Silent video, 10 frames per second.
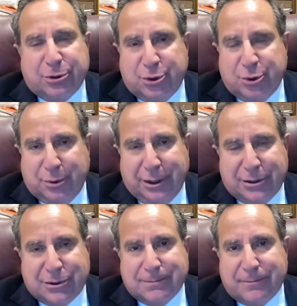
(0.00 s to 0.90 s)
2
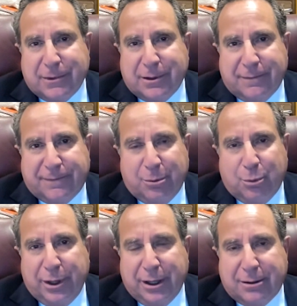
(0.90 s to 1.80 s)
weeks, from
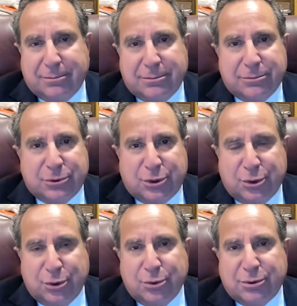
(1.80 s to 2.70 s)
week
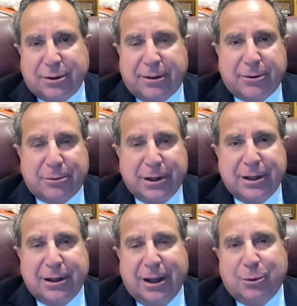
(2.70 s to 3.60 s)
2 to
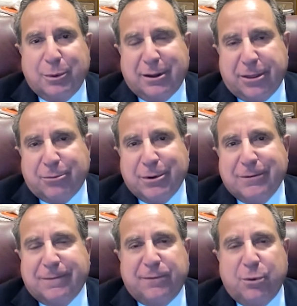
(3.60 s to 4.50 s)
3 and week 3 to
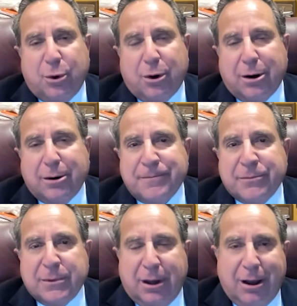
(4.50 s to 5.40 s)
4,
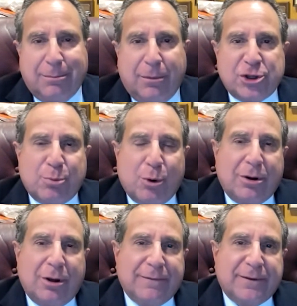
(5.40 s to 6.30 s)
I'm much more
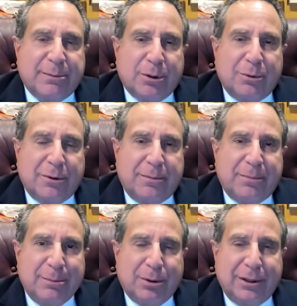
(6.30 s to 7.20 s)
comfortable with
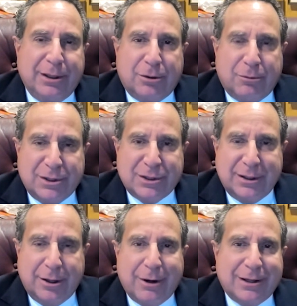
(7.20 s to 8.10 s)
people increasing
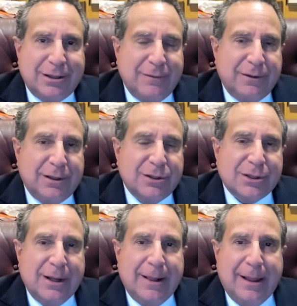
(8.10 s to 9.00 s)
their activities,
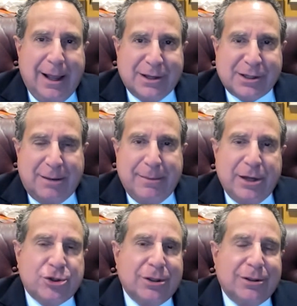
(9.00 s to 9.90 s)
as I
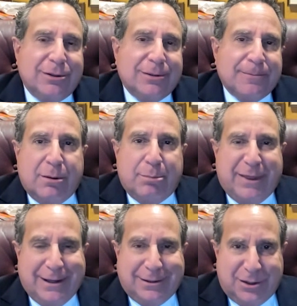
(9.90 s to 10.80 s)
mentioned, but
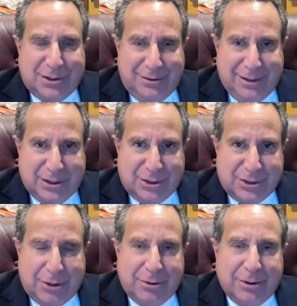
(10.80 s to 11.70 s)
that doesn't
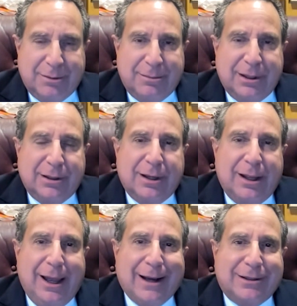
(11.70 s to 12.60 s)
necessarily mean
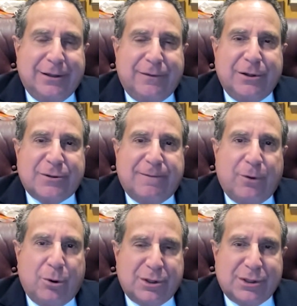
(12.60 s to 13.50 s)
activities
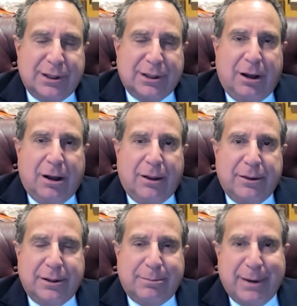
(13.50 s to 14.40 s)
focusing on
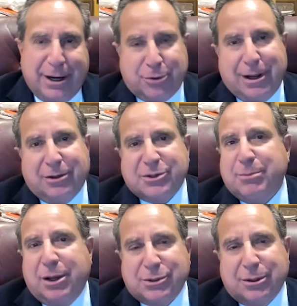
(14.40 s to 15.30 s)
the pectoralis
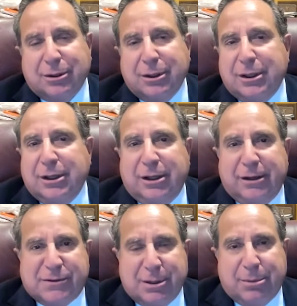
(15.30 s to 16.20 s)
muscle.
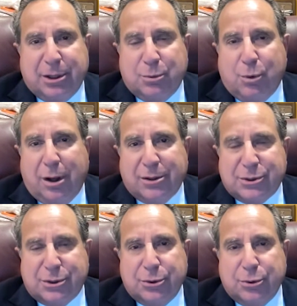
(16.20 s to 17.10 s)
If somebody
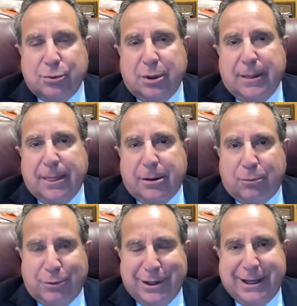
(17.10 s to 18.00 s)
wants to
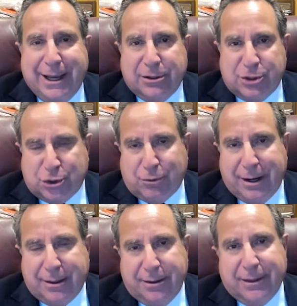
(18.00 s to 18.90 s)
regain
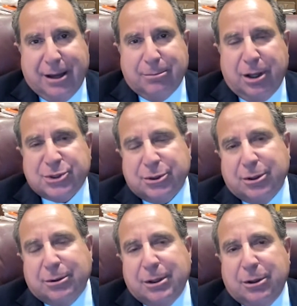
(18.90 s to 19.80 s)
strength in that
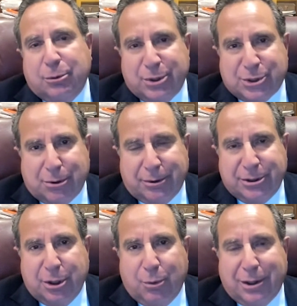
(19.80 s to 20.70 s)
muscle, we certainly
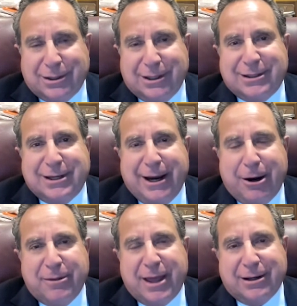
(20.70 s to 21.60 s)
don't want to
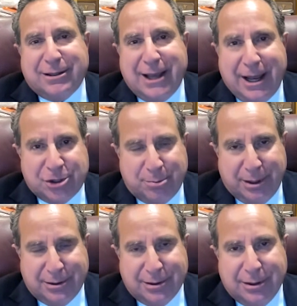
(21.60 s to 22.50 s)
tear that
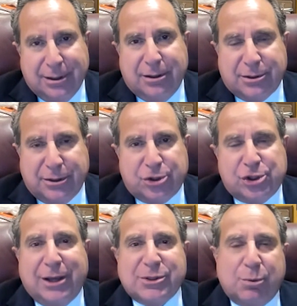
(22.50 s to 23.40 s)
attachment to the
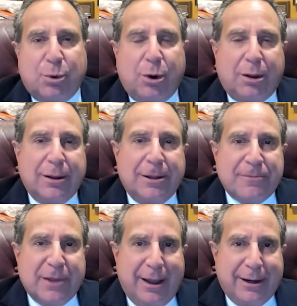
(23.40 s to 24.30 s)
chest wall.
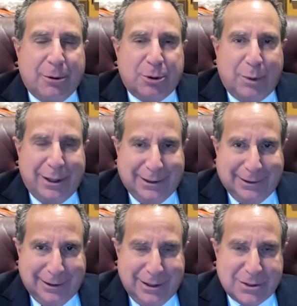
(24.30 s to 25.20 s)
And I would wait at
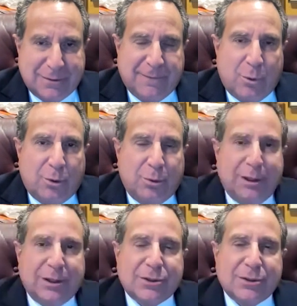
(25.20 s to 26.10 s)
least 4
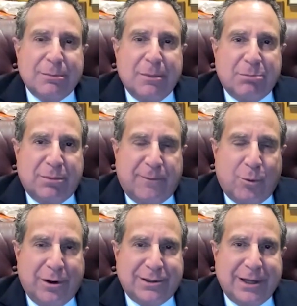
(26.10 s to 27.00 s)
weeks
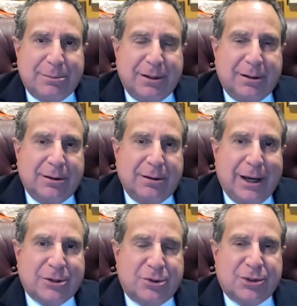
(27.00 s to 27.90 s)
before attempting
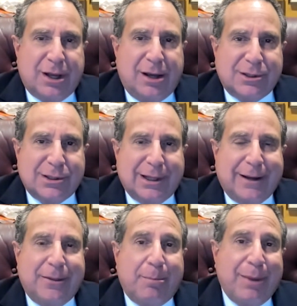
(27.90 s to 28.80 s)
exercises
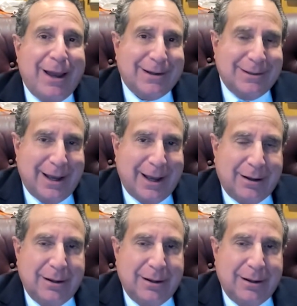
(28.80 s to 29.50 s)
like the pec deck,